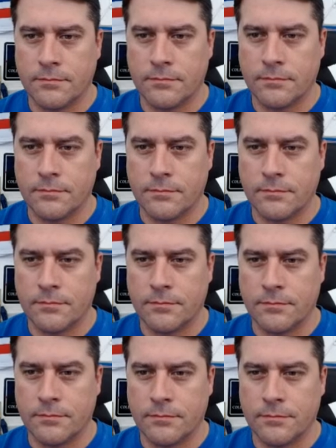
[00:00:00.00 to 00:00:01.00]

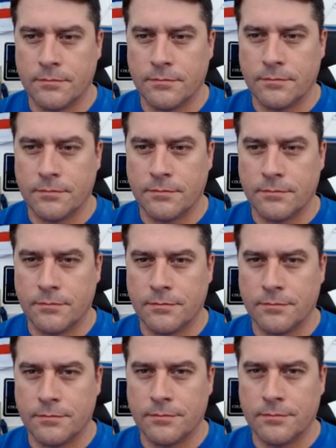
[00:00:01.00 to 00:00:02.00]

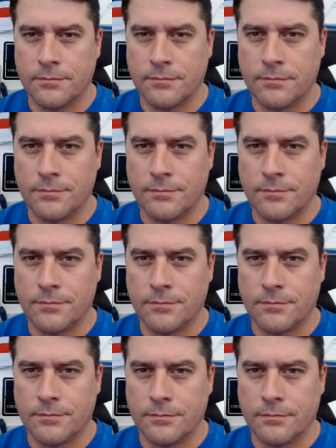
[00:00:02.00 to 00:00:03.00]

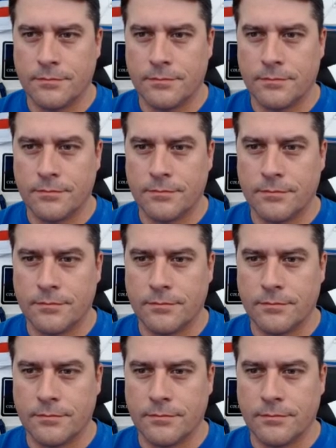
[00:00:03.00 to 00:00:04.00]

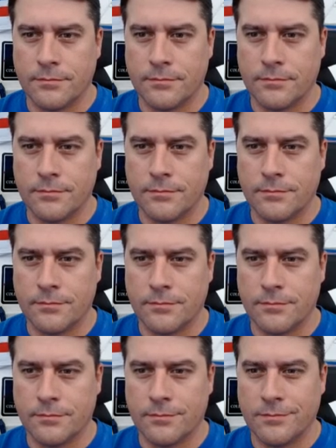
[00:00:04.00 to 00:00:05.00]

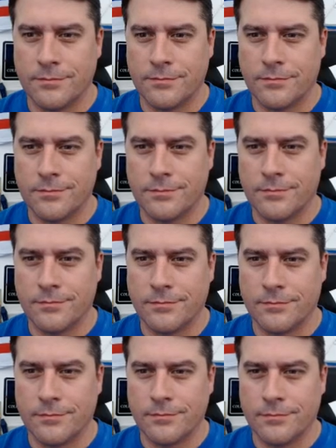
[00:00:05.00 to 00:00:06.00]

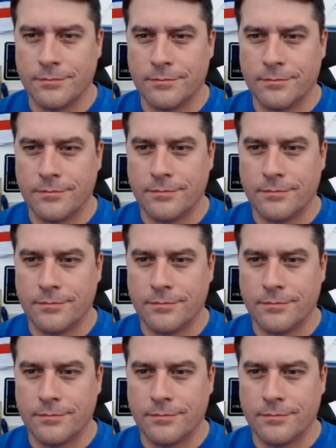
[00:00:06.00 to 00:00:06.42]
No words are spoken by the person on screen.